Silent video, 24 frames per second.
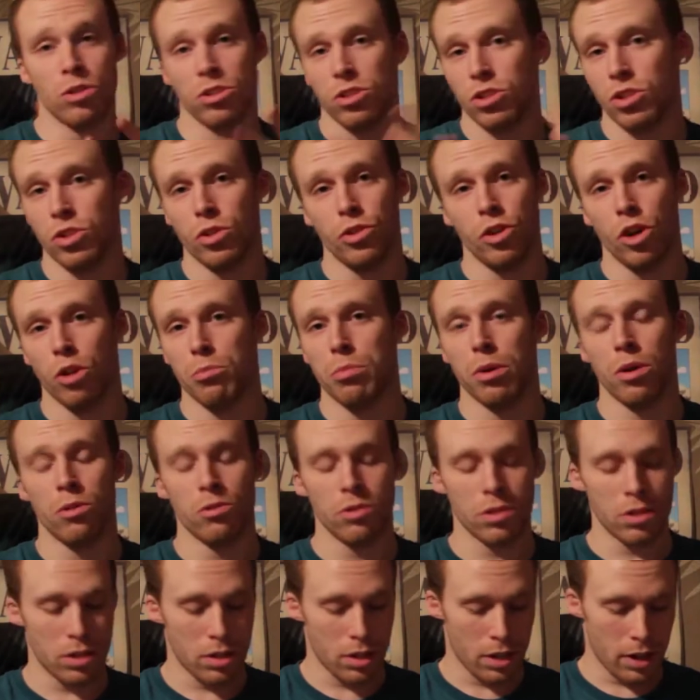Studio
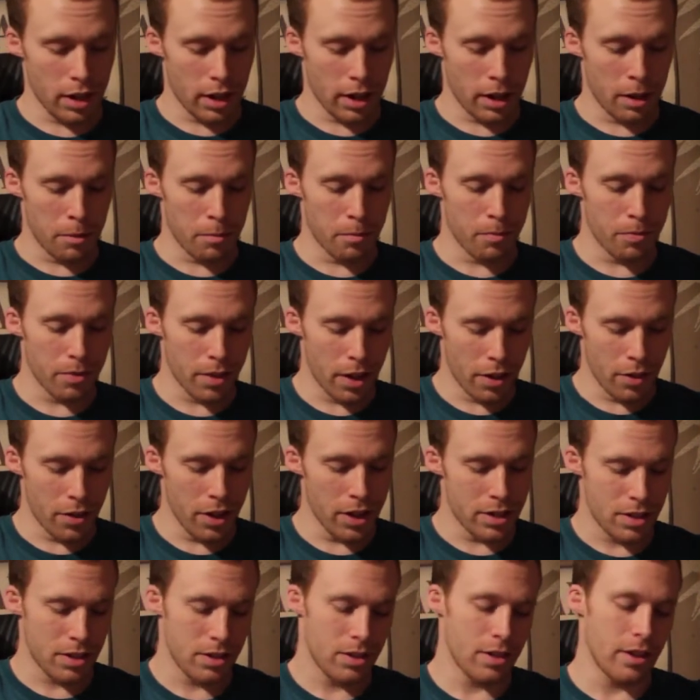Bones,
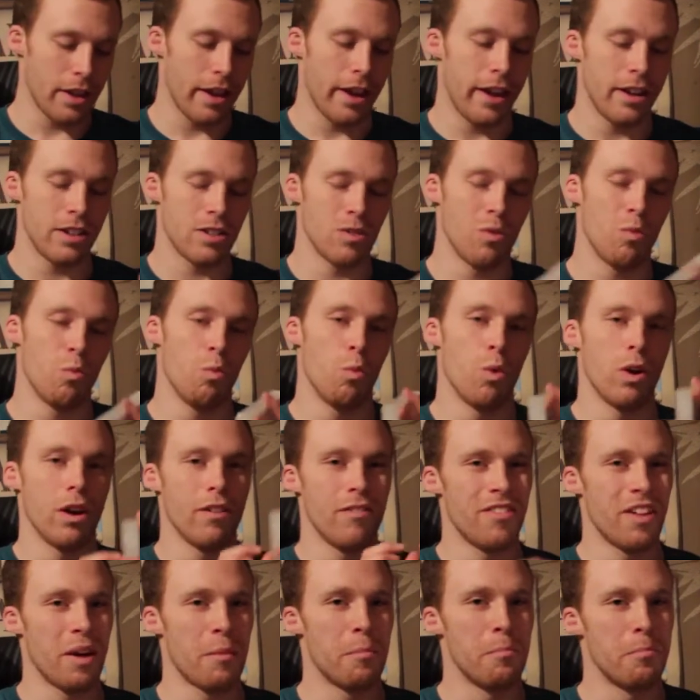this isn't one
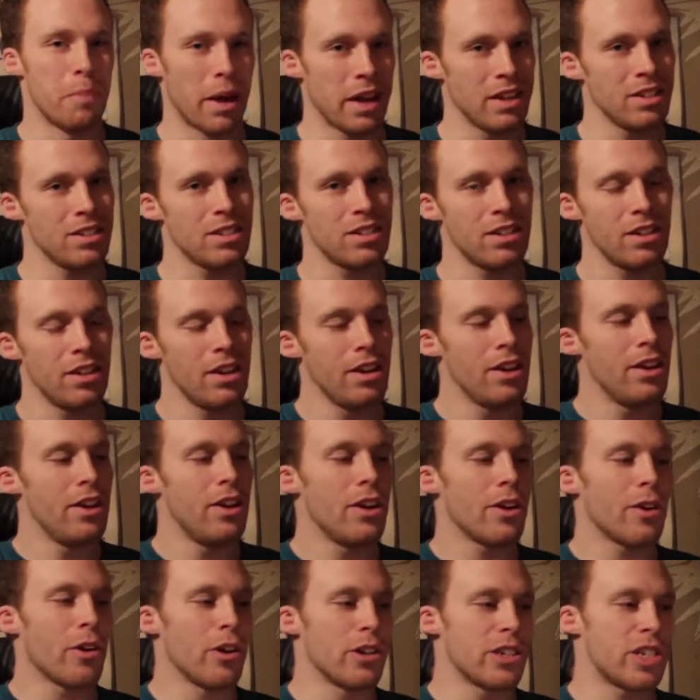of the best,
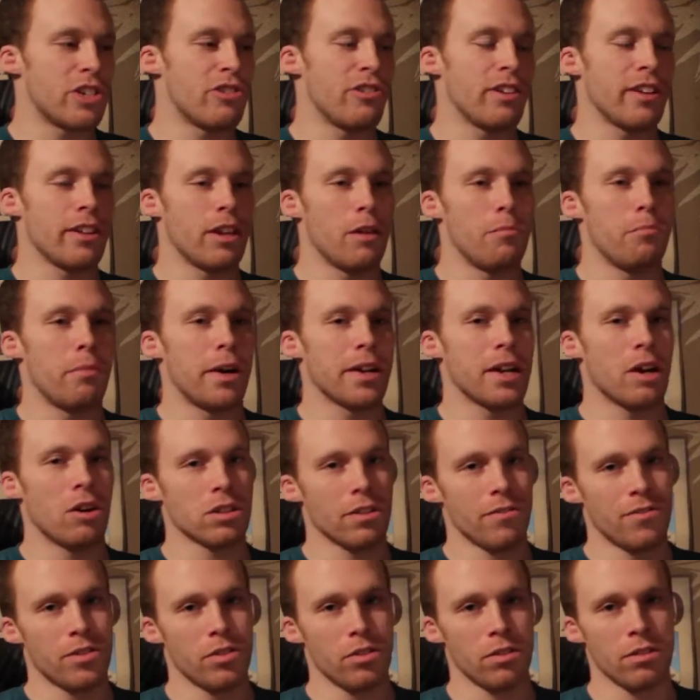considering that
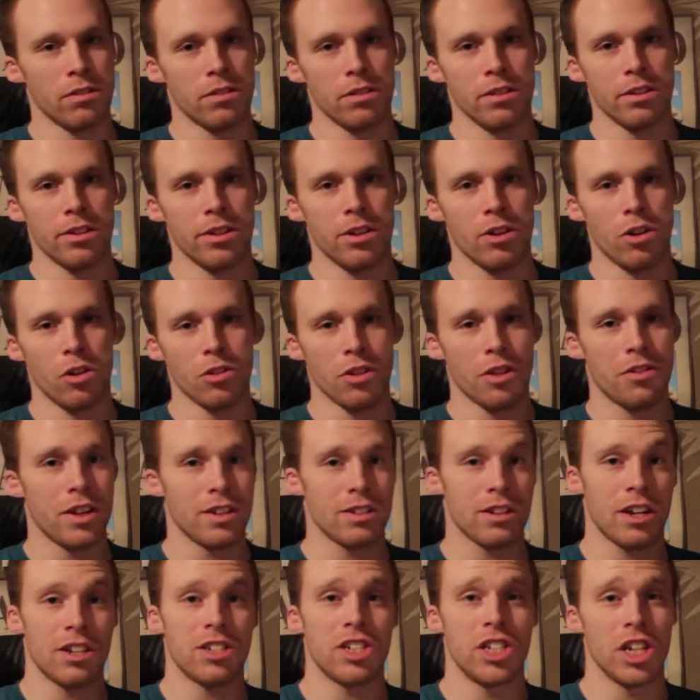Madhouse have done other
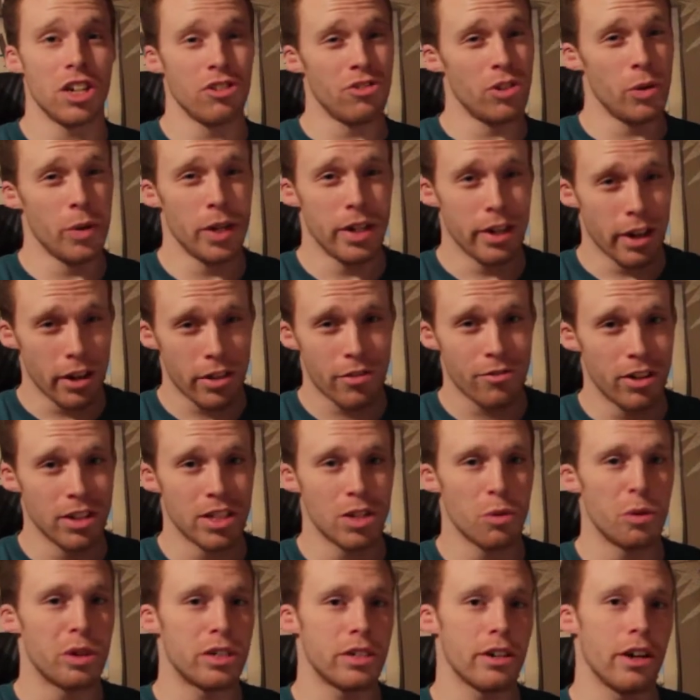things like Shigeru Death
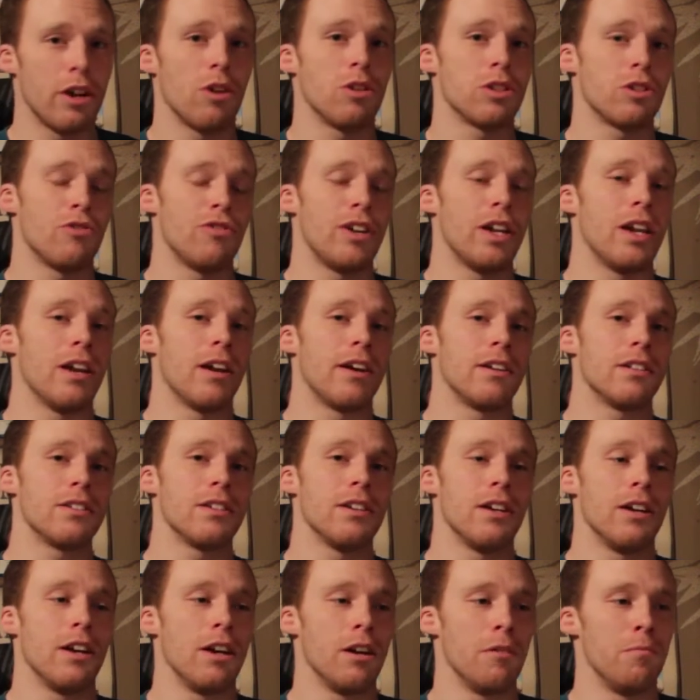Frenzy, which I also really
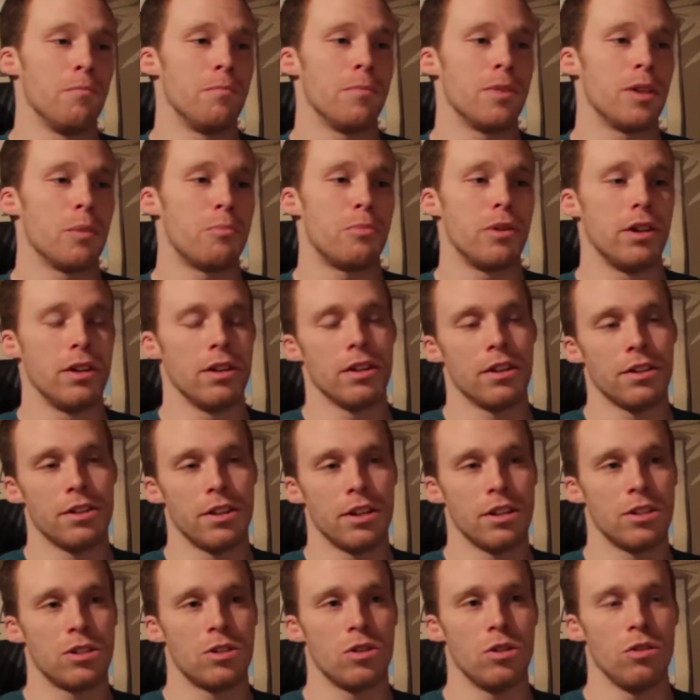liked. The
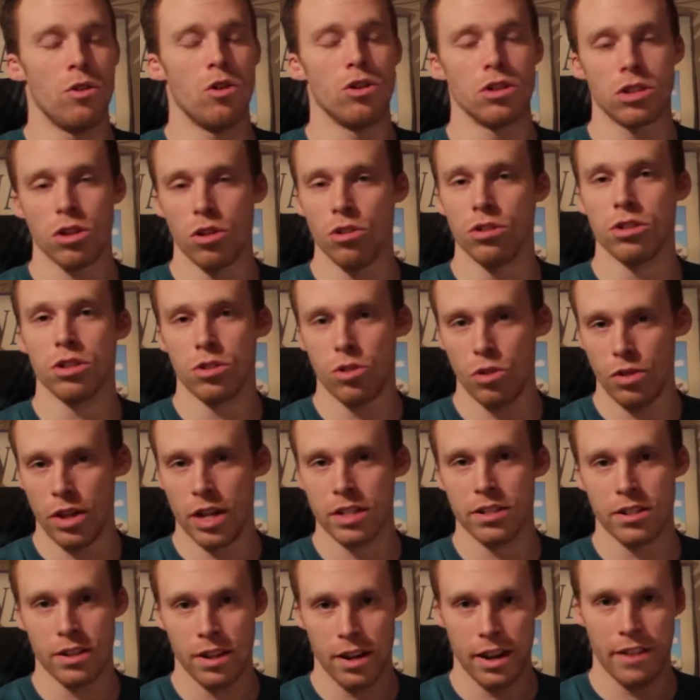Hunter x Hunter
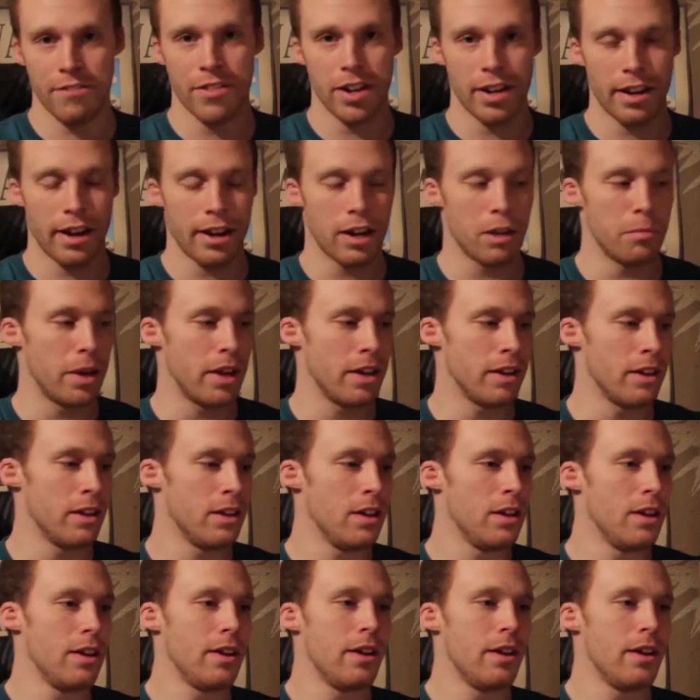2011 anime,